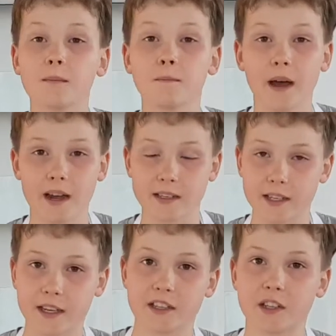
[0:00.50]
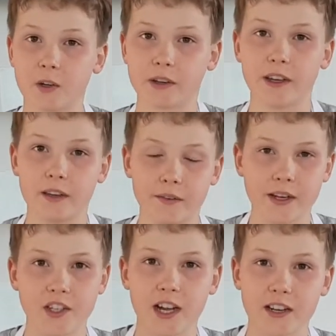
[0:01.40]
Welcome back to Kids Cookie
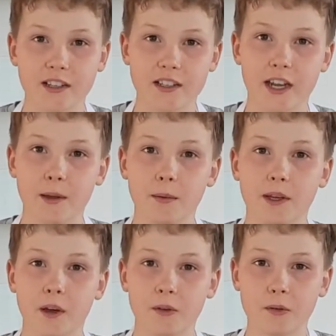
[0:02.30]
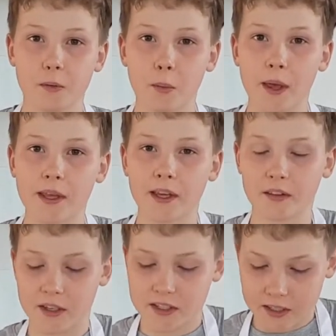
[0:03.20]
Adventure, and today we're going to be
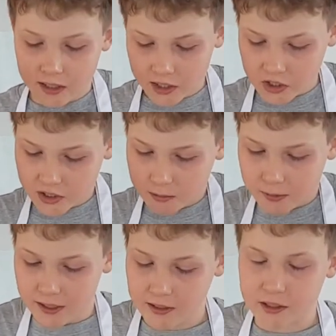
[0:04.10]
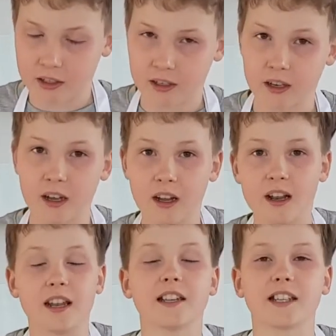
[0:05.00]
making this delicious pizza.
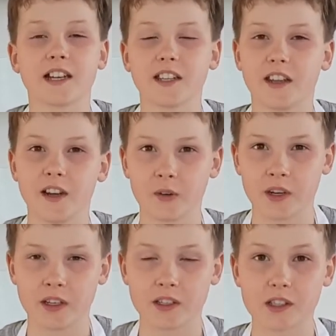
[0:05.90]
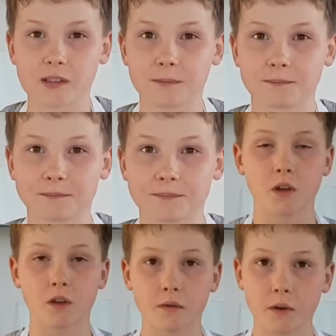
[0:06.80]
Let's get to the ingredients.
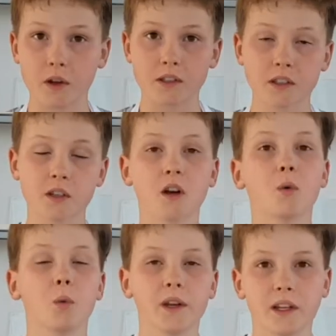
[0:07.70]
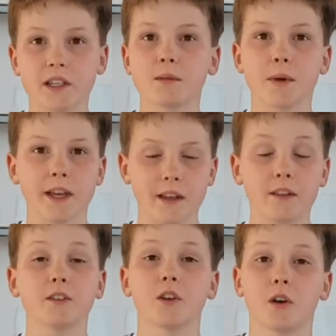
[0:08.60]
So first we need to
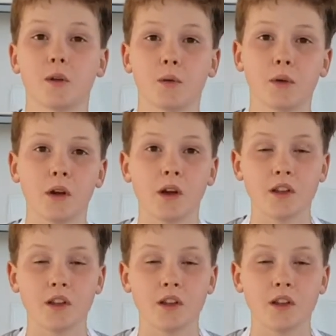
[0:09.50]
make the dough.